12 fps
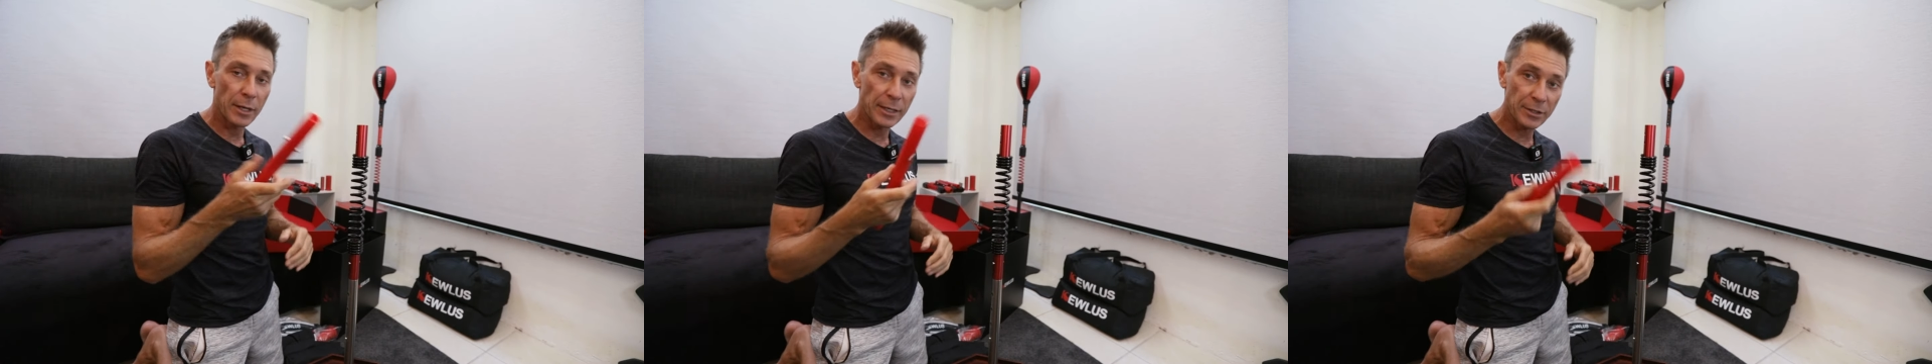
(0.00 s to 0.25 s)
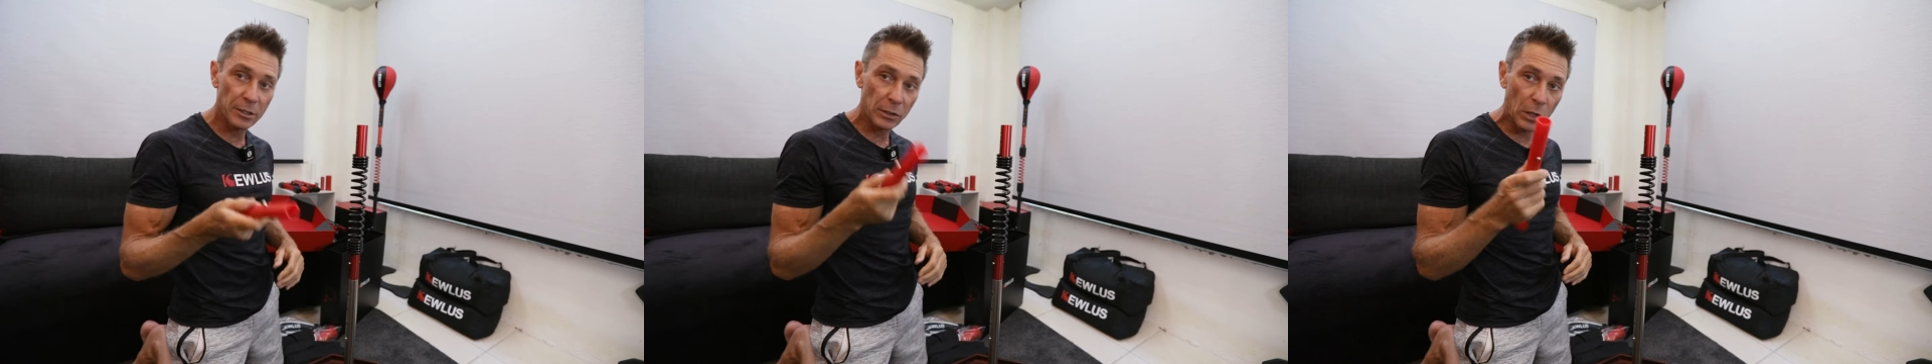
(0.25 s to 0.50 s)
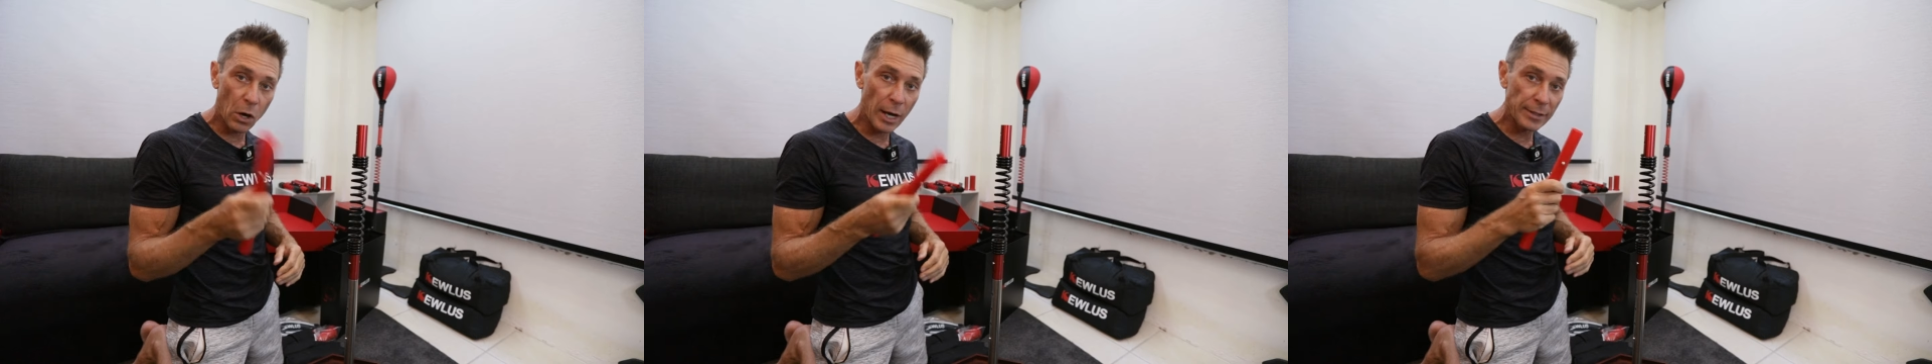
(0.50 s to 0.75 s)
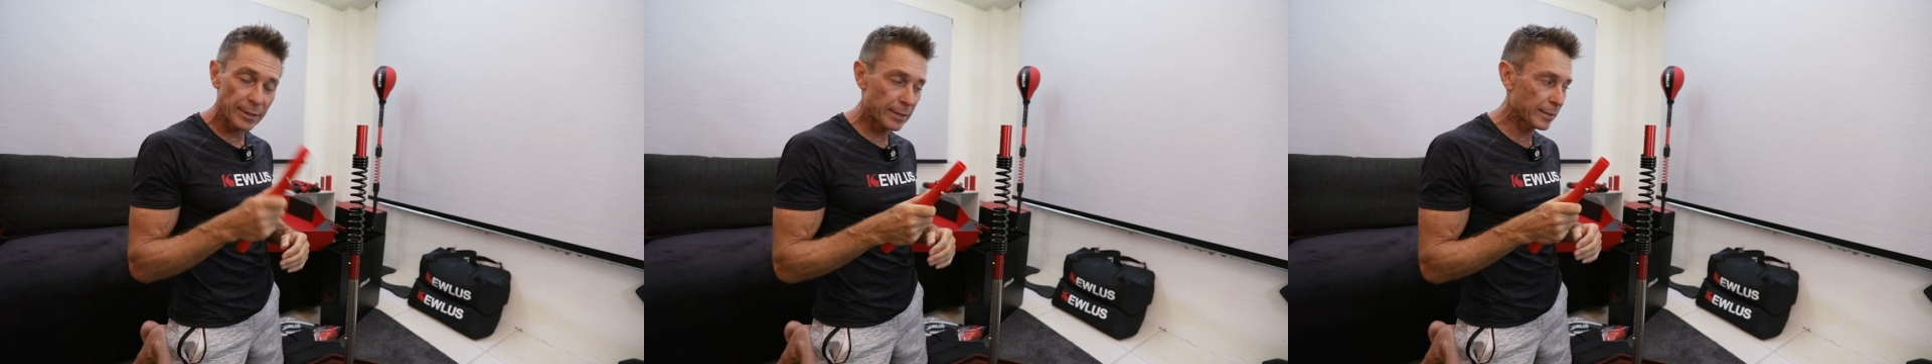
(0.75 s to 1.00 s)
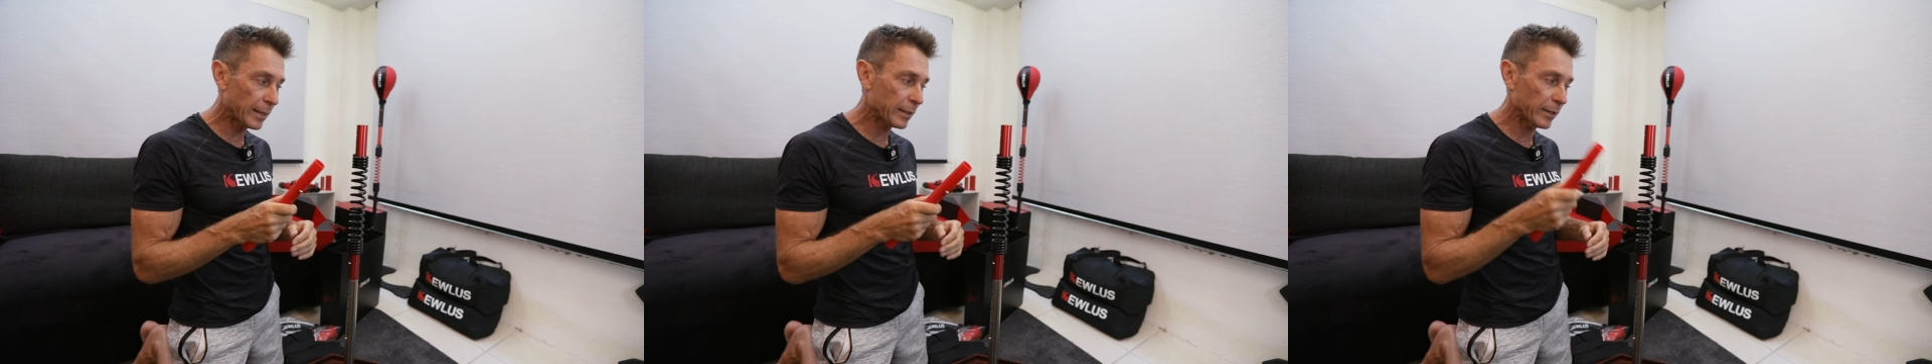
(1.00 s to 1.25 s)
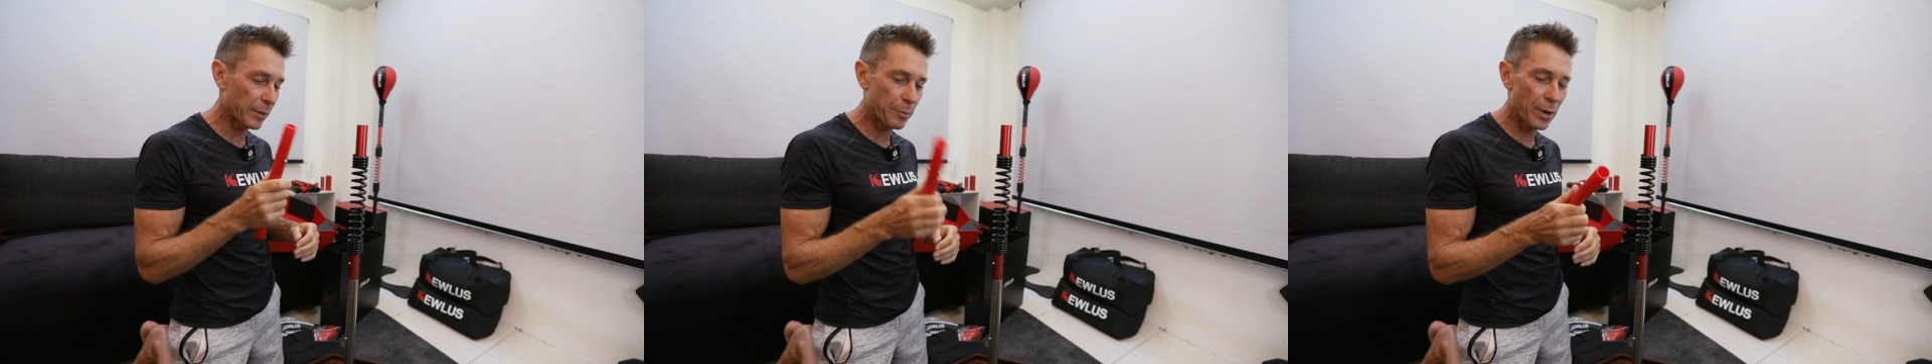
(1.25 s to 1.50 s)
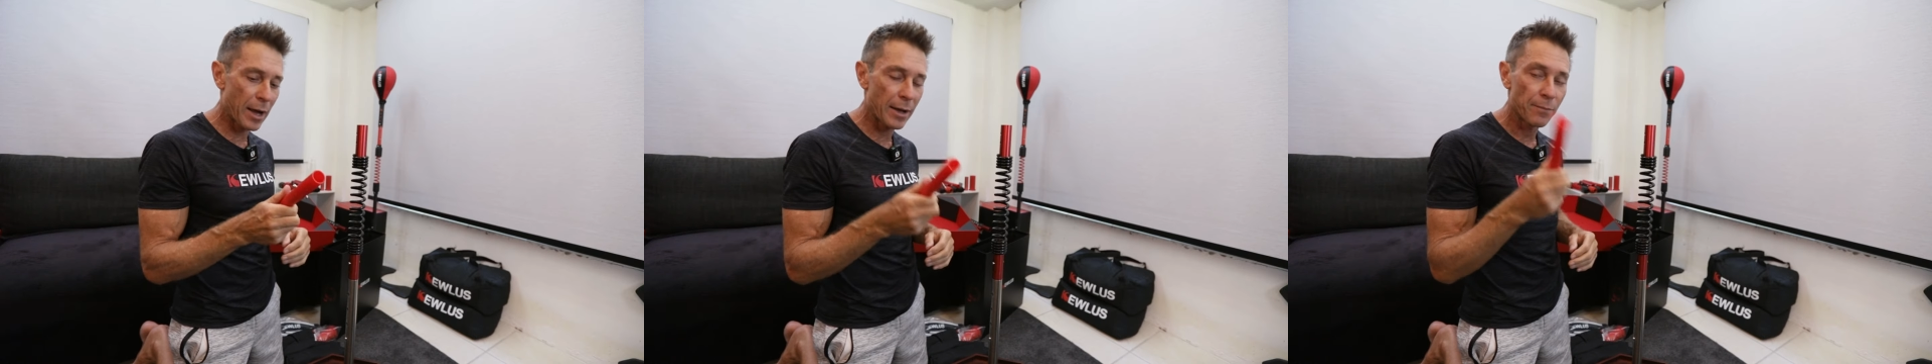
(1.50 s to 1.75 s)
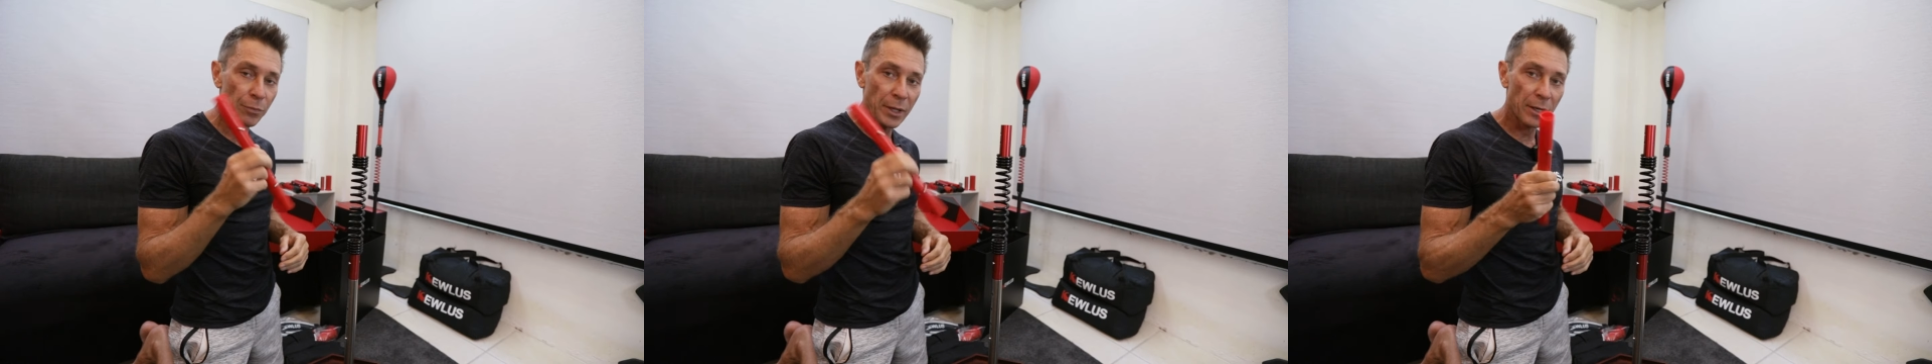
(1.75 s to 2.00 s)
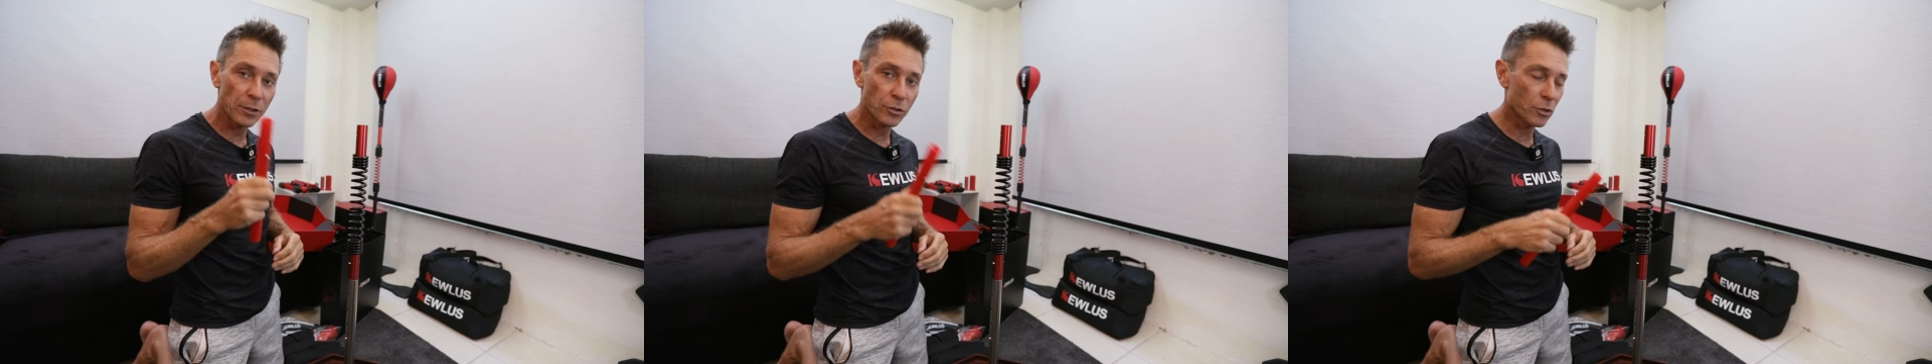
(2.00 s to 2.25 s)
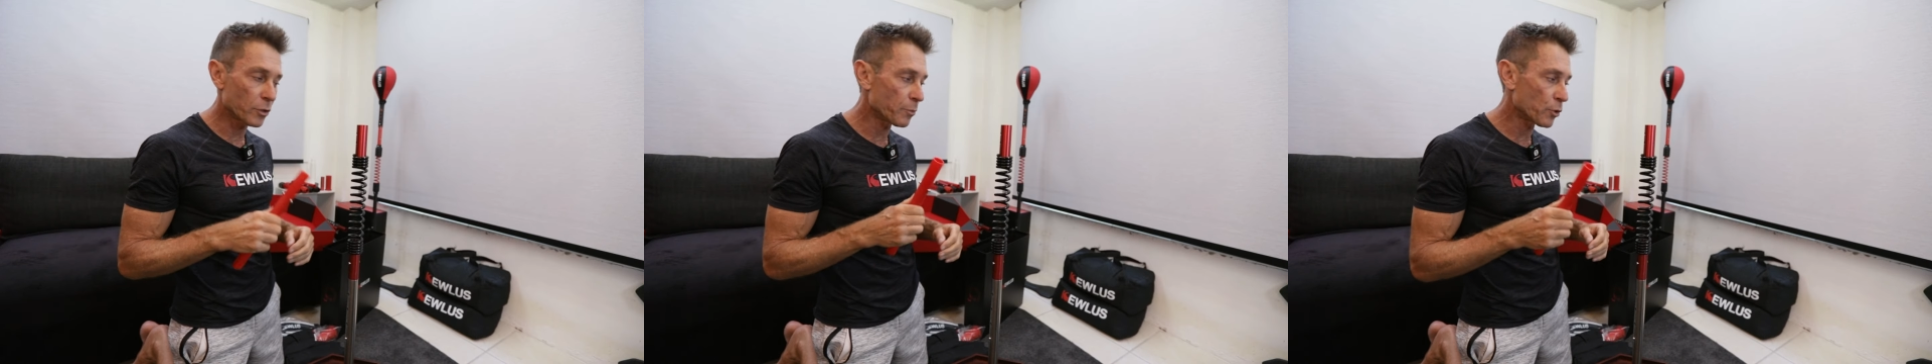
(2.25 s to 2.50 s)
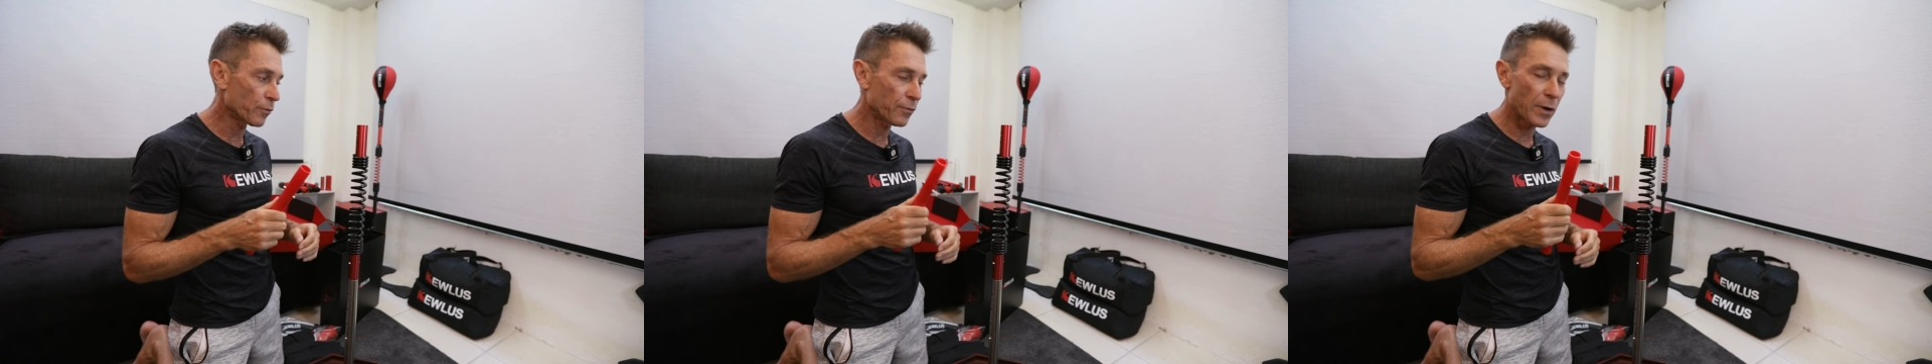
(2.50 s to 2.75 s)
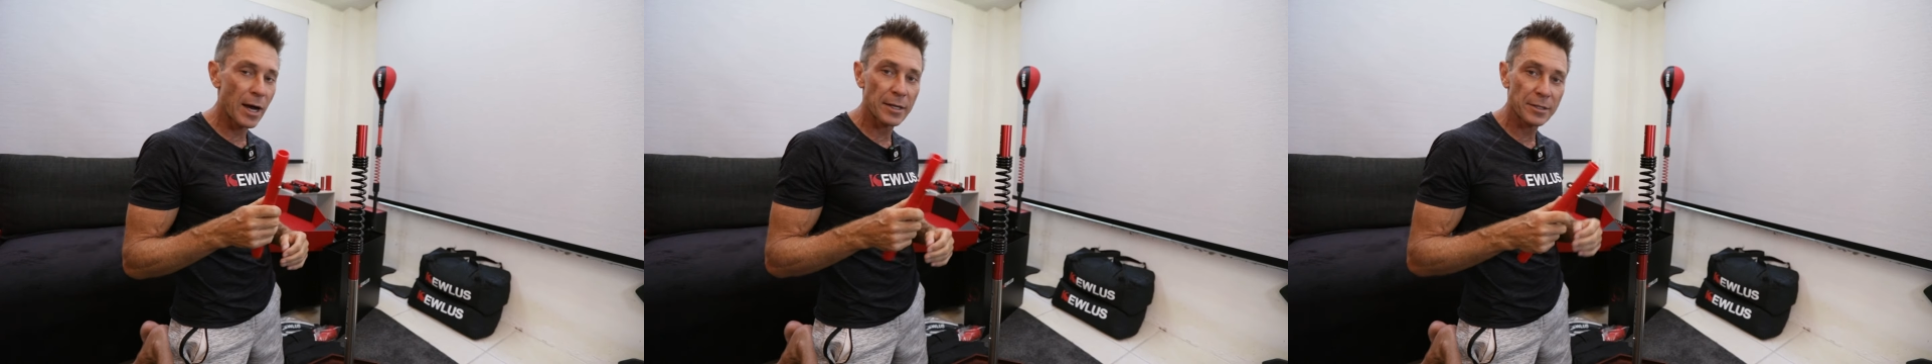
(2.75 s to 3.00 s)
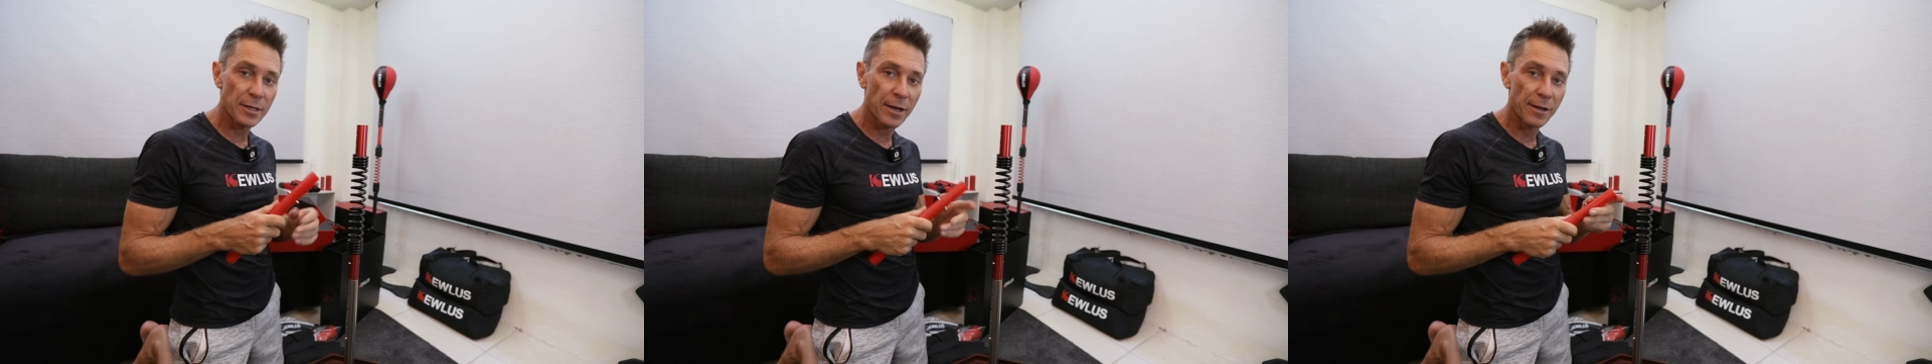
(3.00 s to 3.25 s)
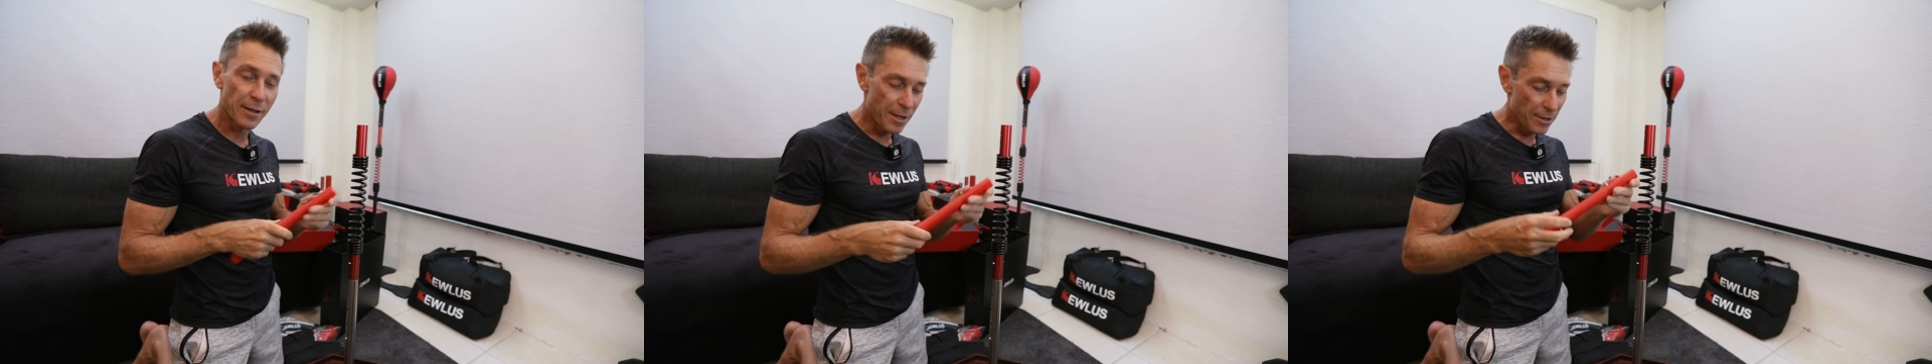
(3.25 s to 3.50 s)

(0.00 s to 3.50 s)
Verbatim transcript: It's lighter than the click bar and it's going to move faster.